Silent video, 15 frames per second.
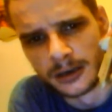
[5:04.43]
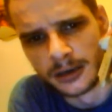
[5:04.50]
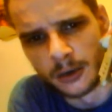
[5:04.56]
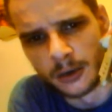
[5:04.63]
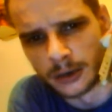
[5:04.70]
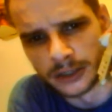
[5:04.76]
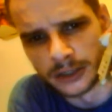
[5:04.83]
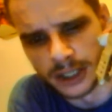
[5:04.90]

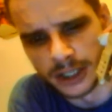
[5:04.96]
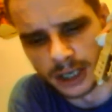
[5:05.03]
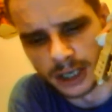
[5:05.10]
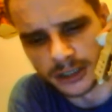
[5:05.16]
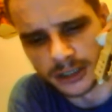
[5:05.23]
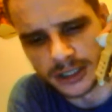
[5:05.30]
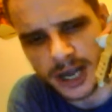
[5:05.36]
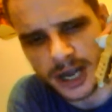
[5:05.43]
One
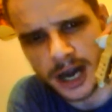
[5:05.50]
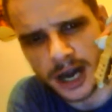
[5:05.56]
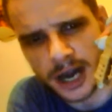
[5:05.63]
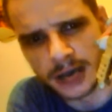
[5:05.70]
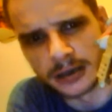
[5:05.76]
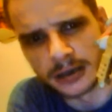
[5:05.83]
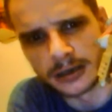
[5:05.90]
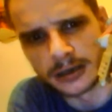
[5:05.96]
shall
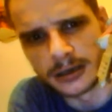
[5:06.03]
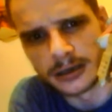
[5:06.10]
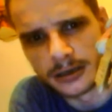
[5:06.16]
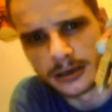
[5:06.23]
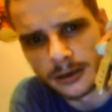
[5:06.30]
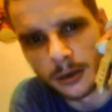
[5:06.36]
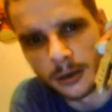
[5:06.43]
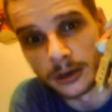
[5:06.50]
stand,
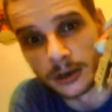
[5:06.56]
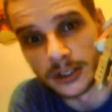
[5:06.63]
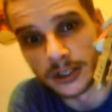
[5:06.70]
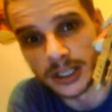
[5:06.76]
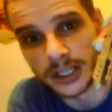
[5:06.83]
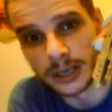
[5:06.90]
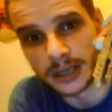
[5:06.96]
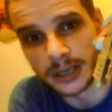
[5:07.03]
one
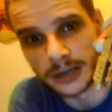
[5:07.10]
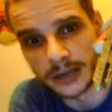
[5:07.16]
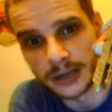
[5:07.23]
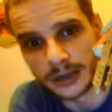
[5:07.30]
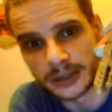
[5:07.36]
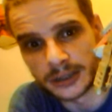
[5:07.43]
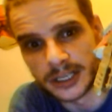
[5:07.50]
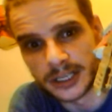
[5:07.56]
shall get
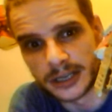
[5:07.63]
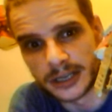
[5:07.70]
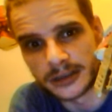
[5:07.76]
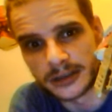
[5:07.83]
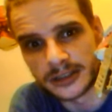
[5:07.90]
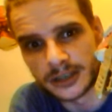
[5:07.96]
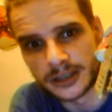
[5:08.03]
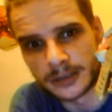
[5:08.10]
their teeth
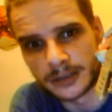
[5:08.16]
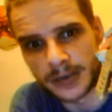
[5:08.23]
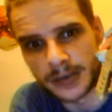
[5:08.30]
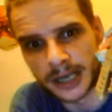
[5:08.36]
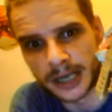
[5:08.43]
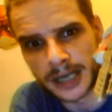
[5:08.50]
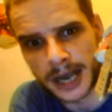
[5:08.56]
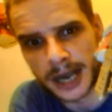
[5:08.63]
stuck
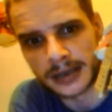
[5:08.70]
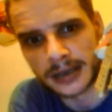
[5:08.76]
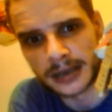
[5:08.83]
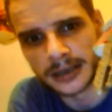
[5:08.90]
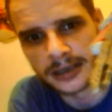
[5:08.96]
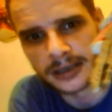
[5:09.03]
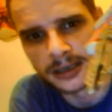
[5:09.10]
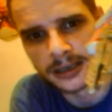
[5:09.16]
by
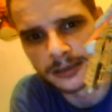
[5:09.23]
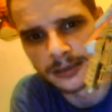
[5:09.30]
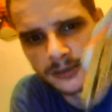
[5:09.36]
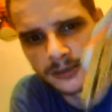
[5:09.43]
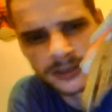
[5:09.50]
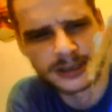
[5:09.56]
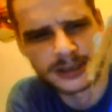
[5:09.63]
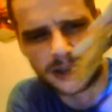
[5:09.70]
candy.
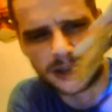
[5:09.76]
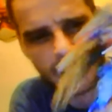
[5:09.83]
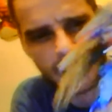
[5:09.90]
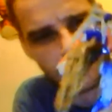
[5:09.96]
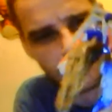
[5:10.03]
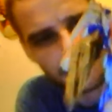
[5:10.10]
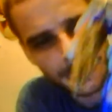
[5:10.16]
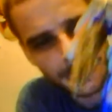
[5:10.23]
Something like
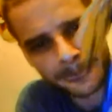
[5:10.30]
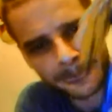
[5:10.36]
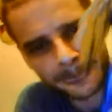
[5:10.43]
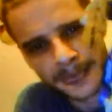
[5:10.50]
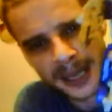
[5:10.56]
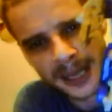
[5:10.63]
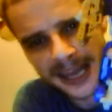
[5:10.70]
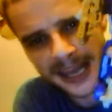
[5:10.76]
that.
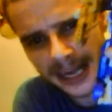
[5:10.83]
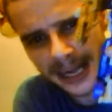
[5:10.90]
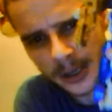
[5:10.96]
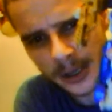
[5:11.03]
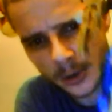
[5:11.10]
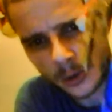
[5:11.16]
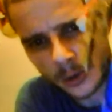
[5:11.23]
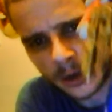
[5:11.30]

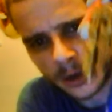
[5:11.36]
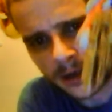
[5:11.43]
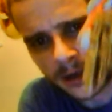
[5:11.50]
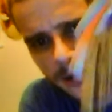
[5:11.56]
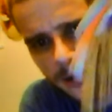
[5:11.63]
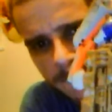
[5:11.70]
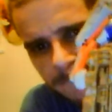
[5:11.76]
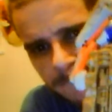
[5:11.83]
Anywho,
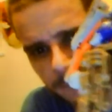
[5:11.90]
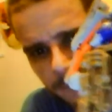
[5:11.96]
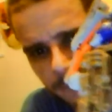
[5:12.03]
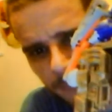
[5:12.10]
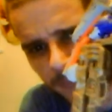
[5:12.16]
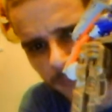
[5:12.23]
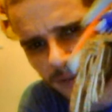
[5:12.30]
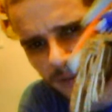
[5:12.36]

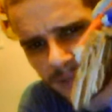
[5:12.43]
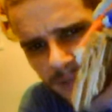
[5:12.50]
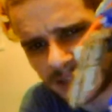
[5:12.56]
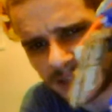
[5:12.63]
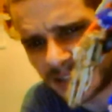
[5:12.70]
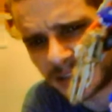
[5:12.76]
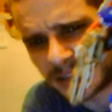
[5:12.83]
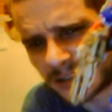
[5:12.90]
to make
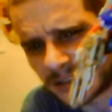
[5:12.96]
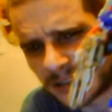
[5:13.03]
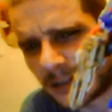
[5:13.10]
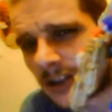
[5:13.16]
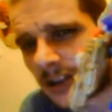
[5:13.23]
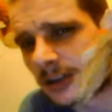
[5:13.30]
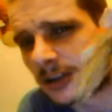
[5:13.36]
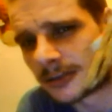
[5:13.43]
this doesn't look
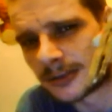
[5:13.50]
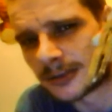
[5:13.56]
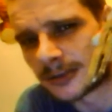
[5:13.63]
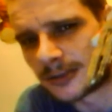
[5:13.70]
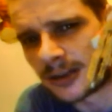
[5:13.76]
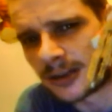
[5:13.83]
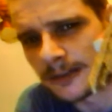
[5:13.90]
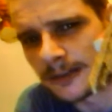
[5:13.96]
like an Optimus
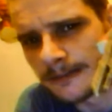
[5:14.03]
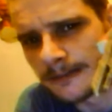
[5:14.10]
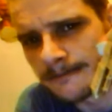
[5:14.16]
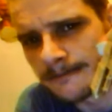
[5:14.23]
Prime.